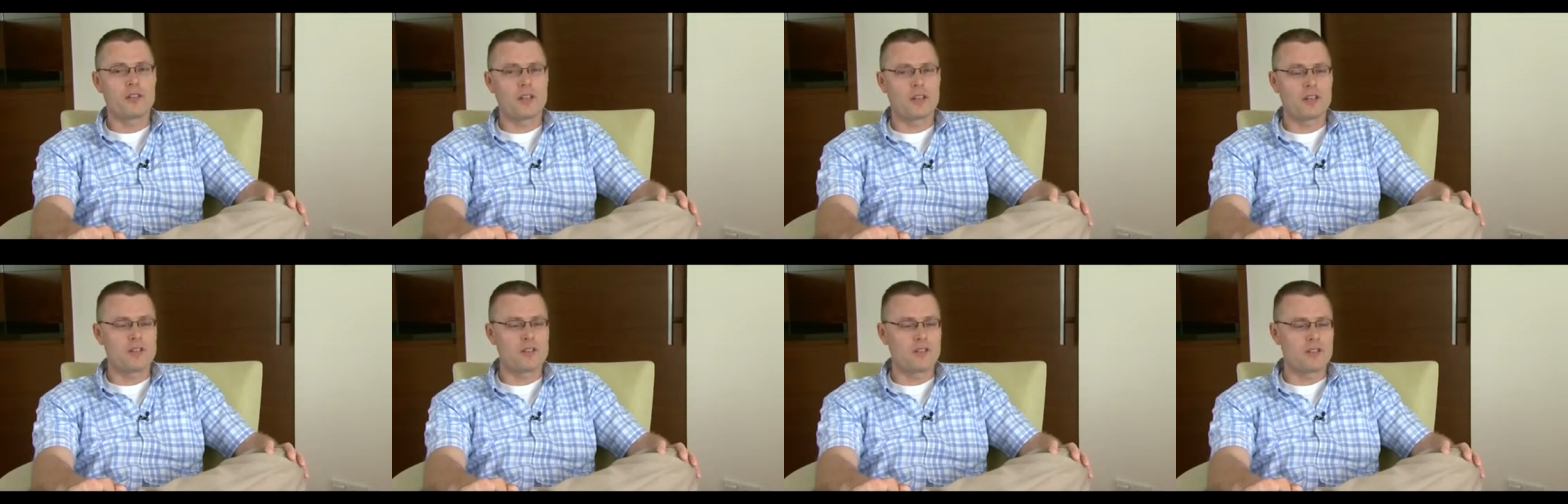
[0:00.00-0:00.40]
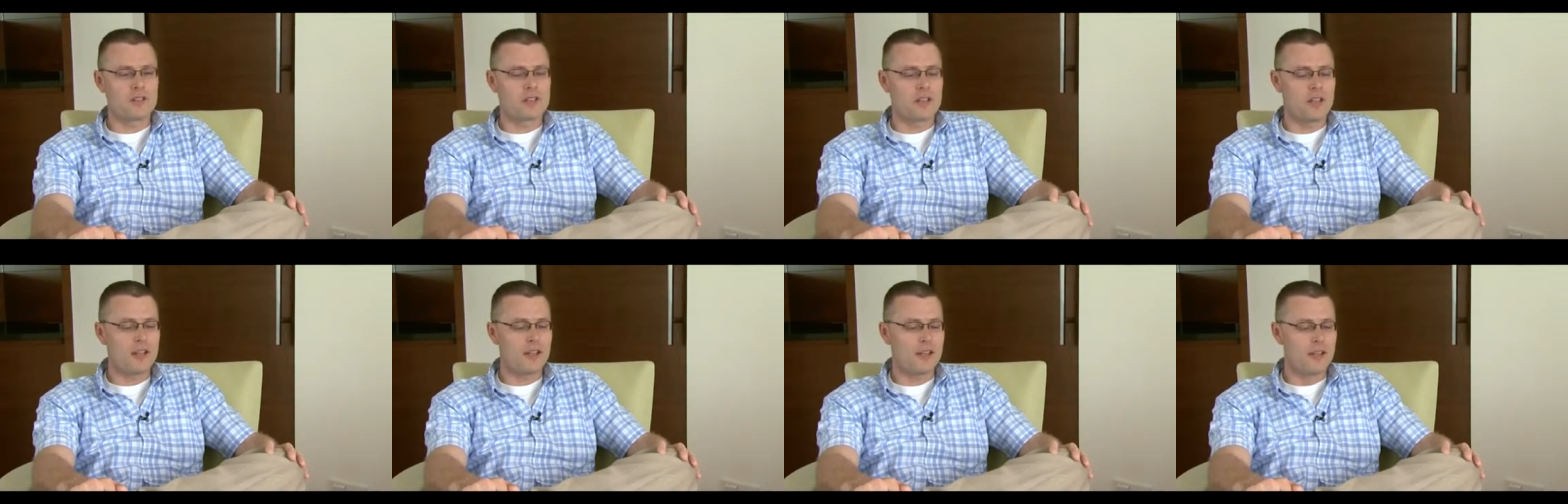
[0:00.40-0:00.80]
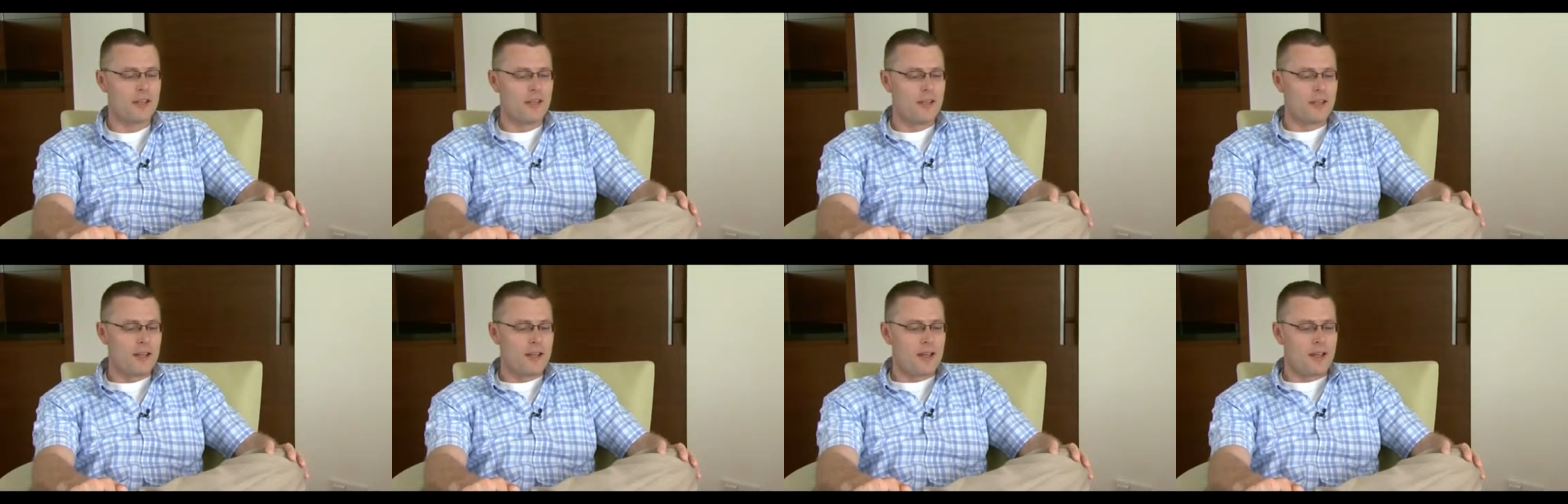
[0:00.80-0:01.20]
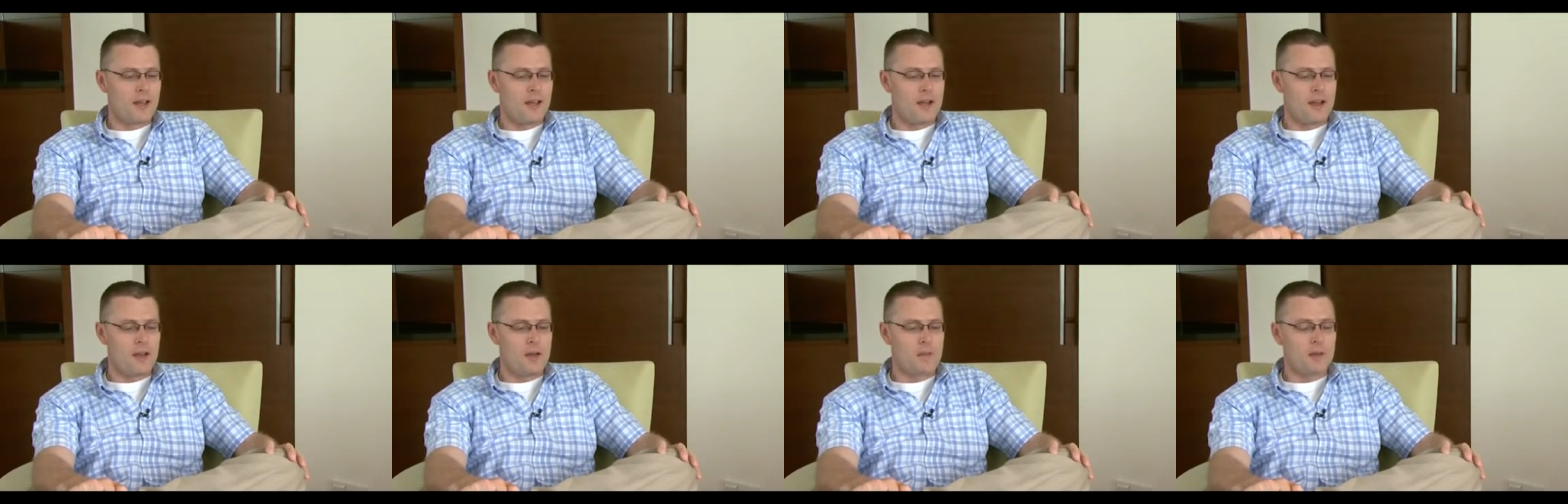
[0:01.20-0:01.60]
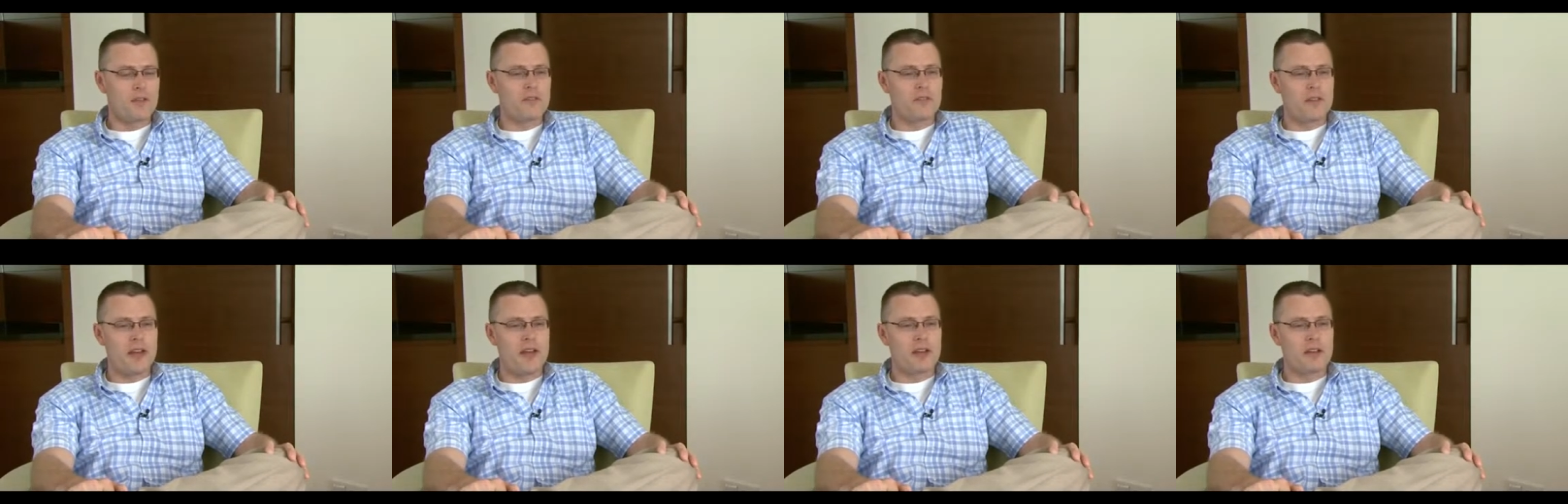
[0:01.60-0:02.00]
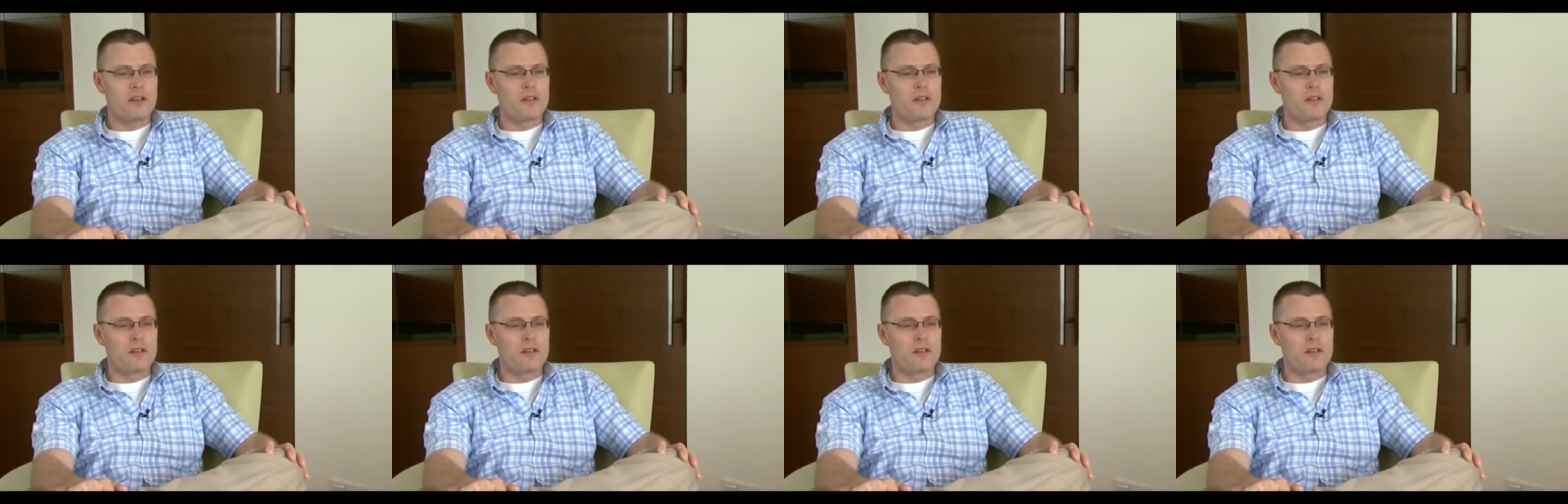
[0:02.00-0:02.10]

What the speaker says: I guess you could say, of that.